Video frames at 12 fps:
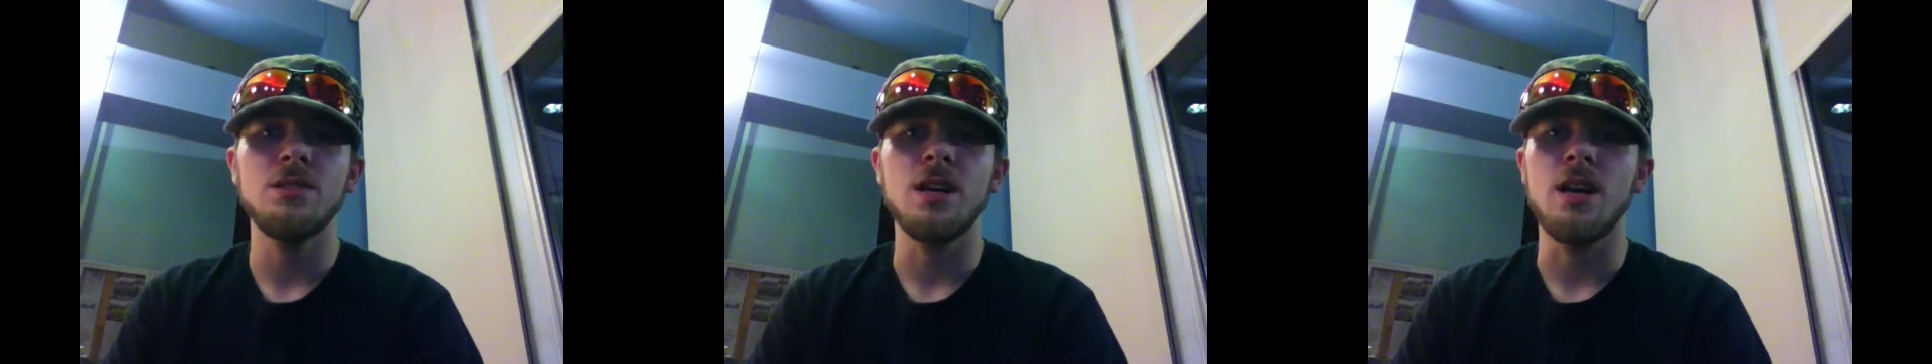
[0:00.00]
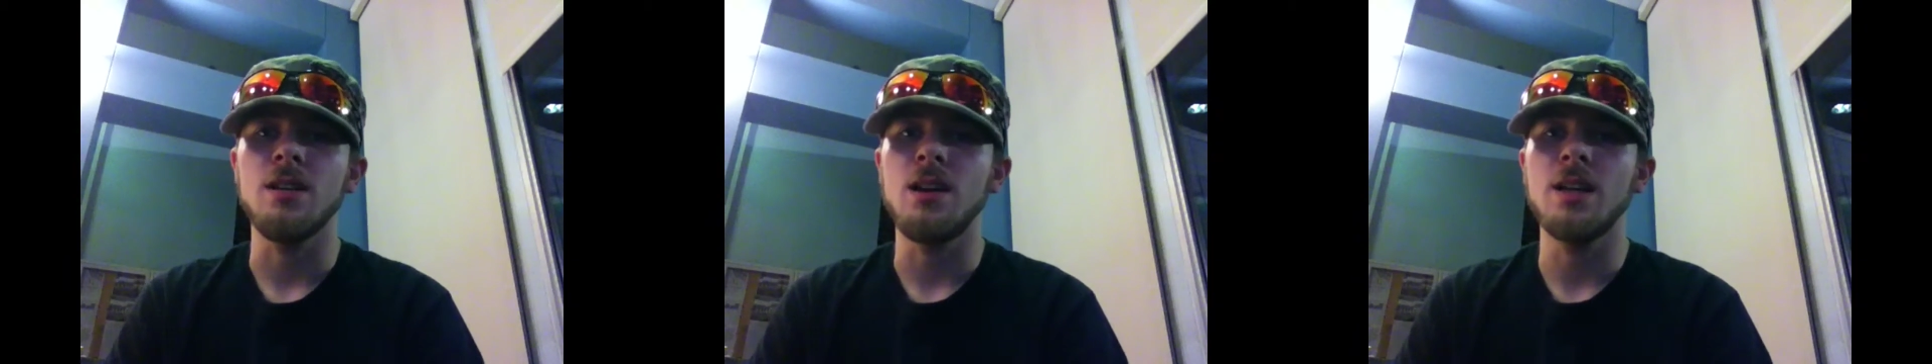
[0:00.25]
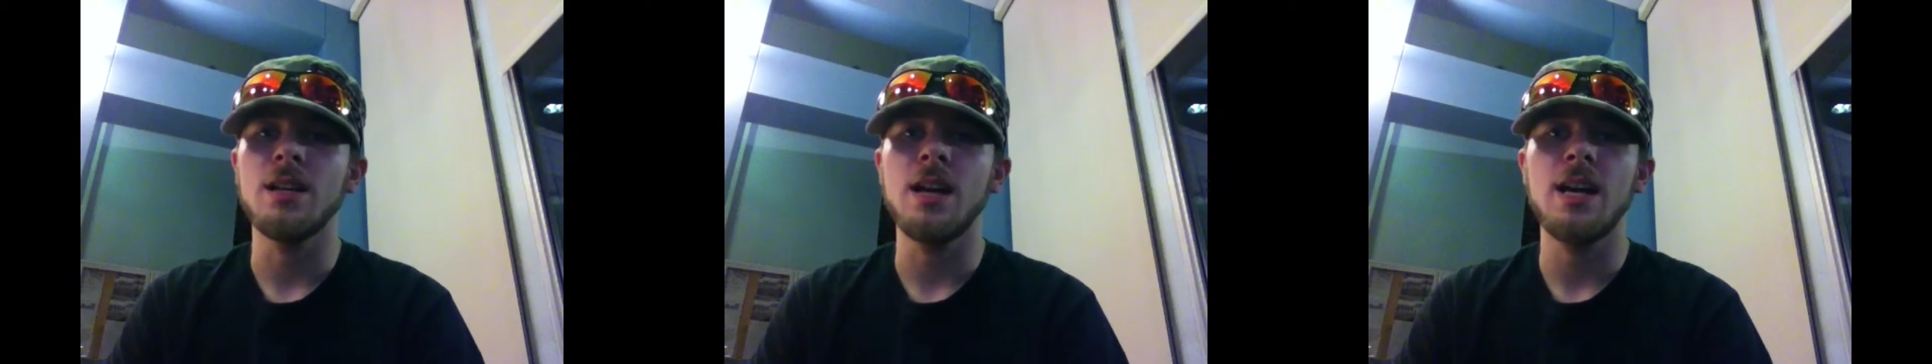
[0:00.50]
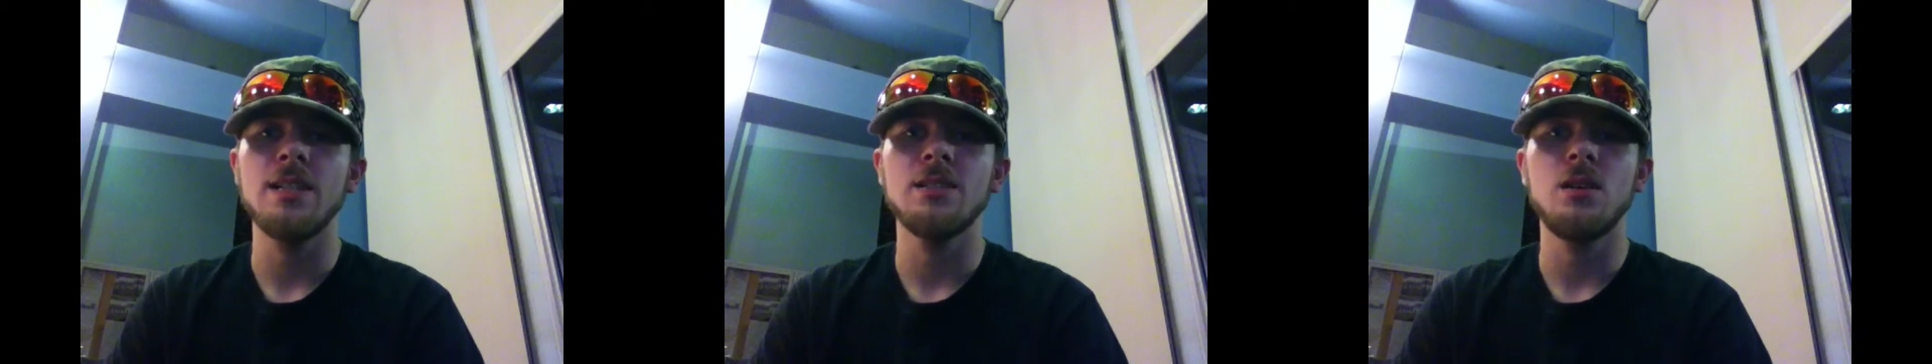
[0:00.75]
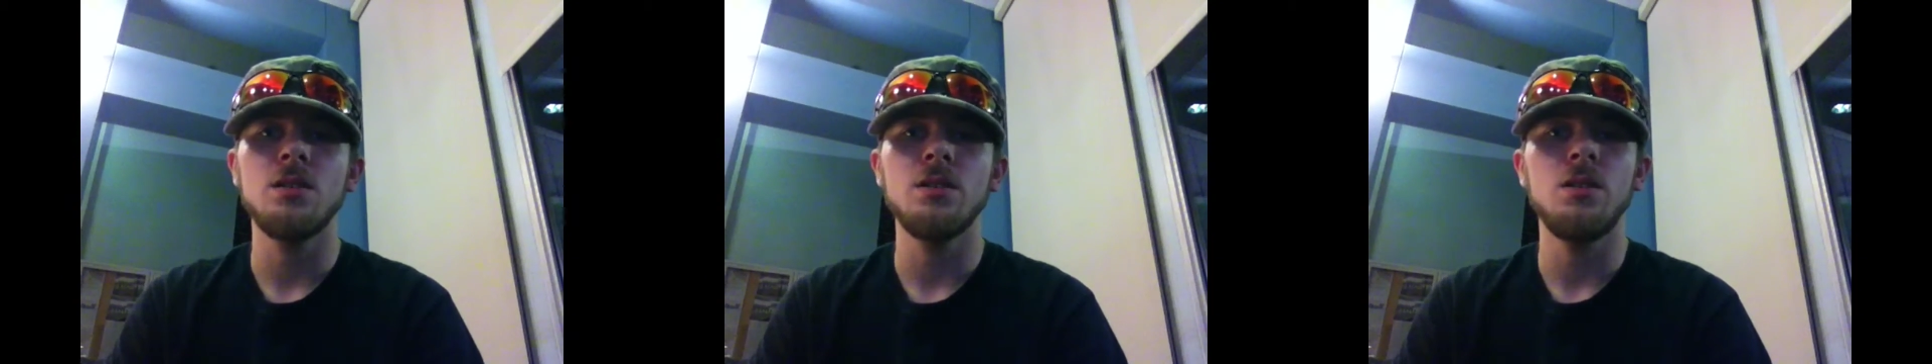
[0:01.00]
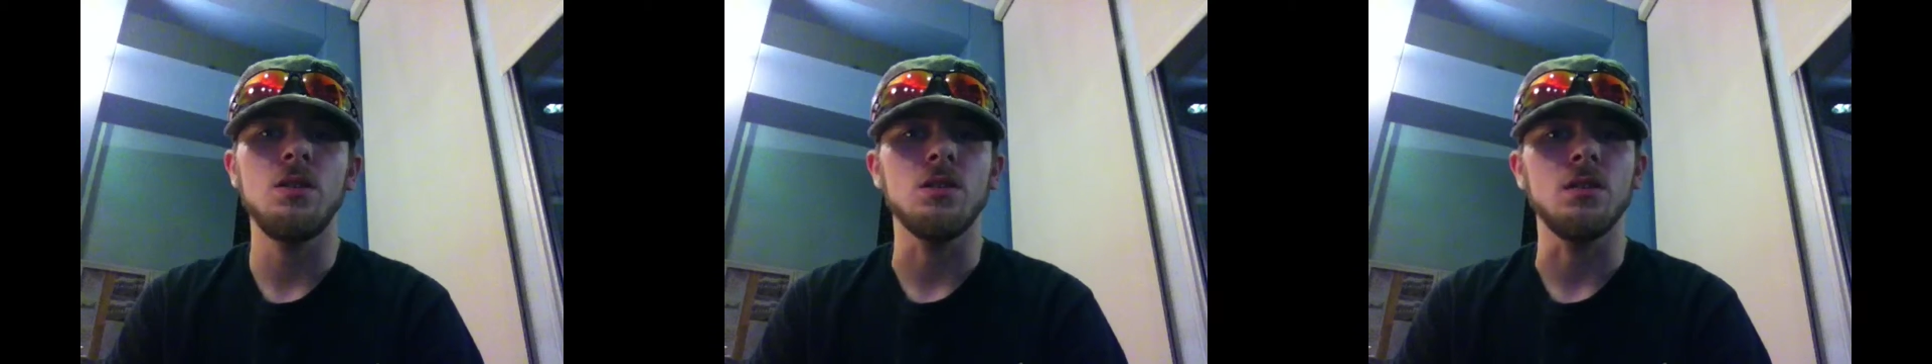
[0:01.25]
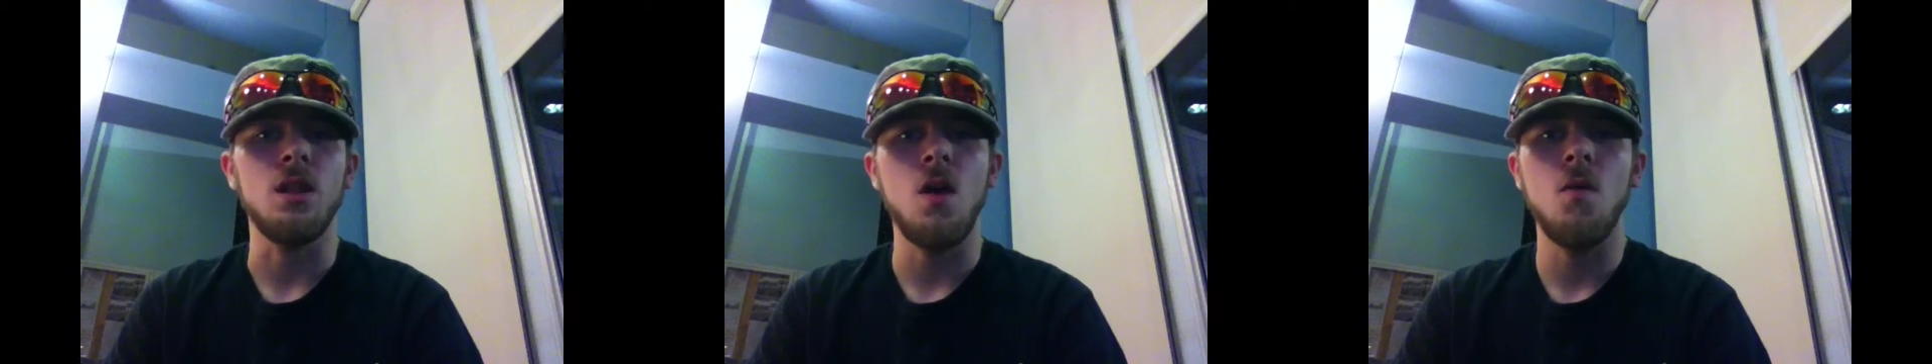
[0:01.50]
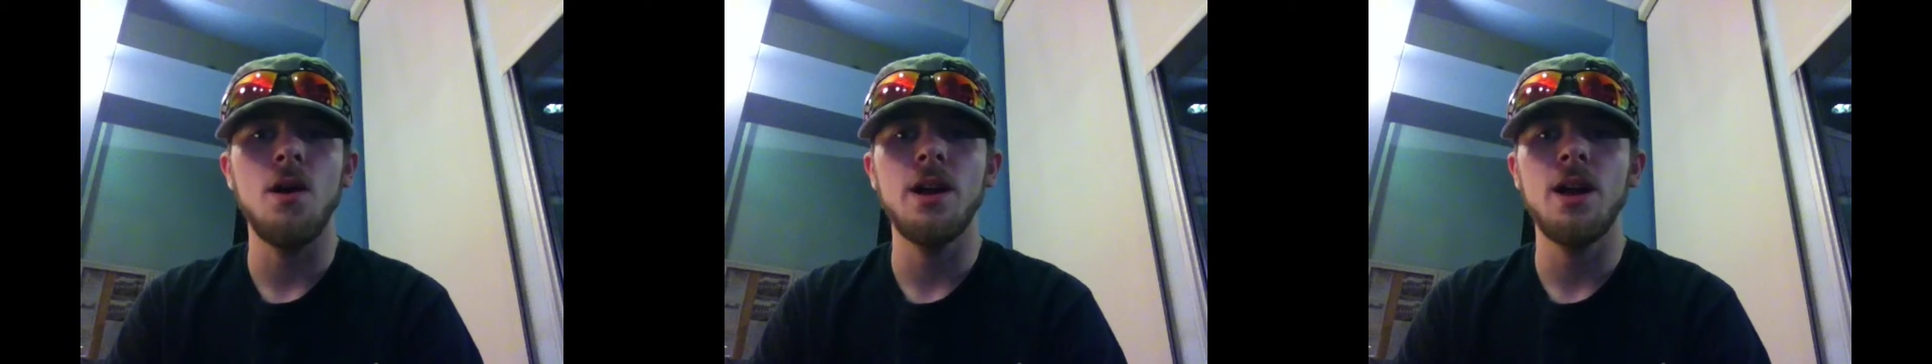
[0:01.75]
you got a lot of guys on you, you're
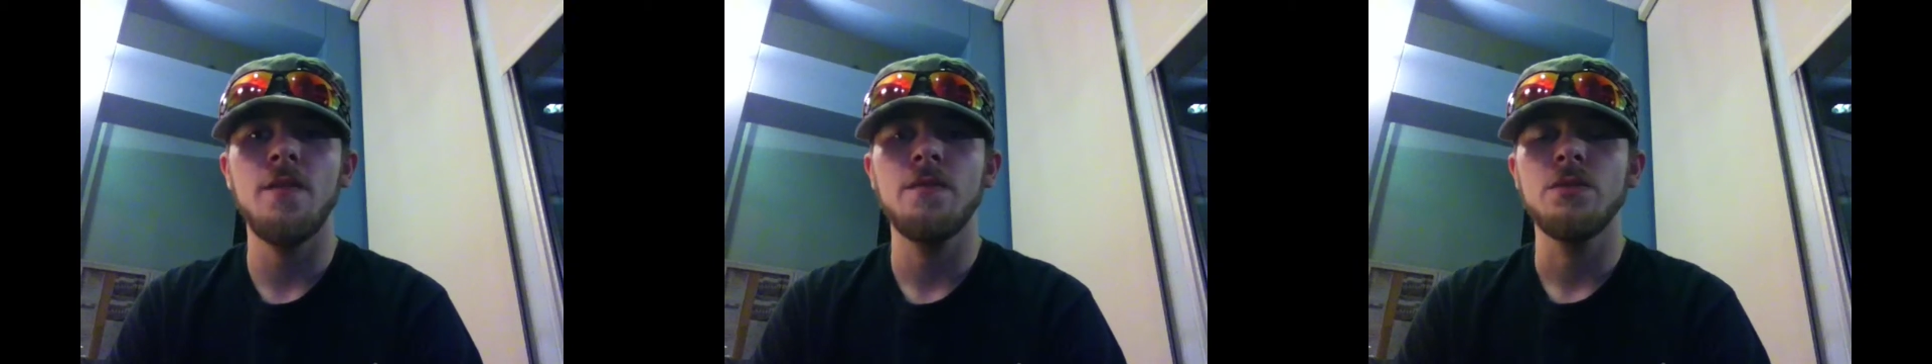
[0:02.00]
low on